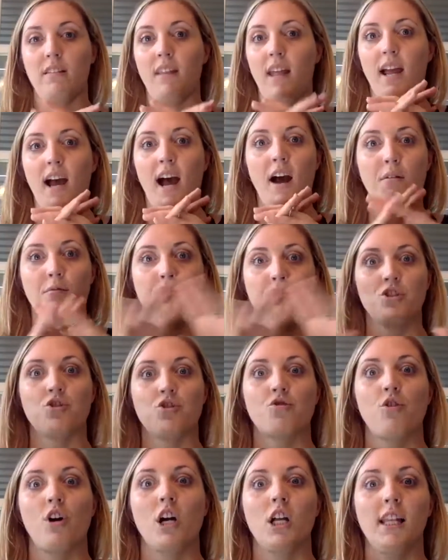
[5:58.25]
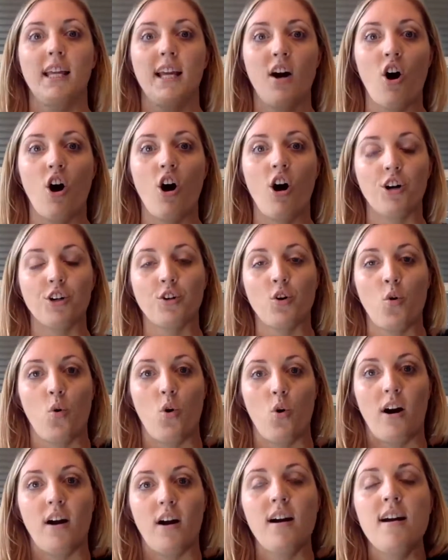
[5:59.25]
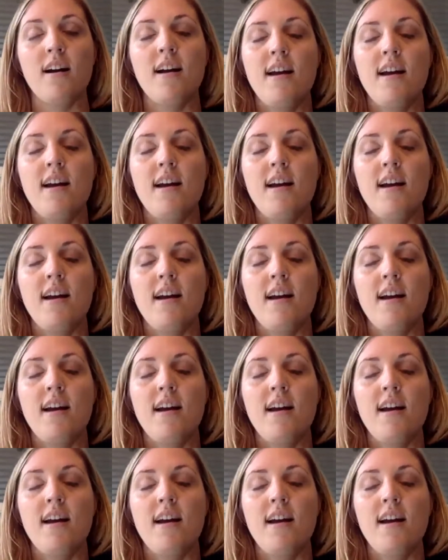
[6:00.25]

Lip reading: Like, I was struggling hardcore,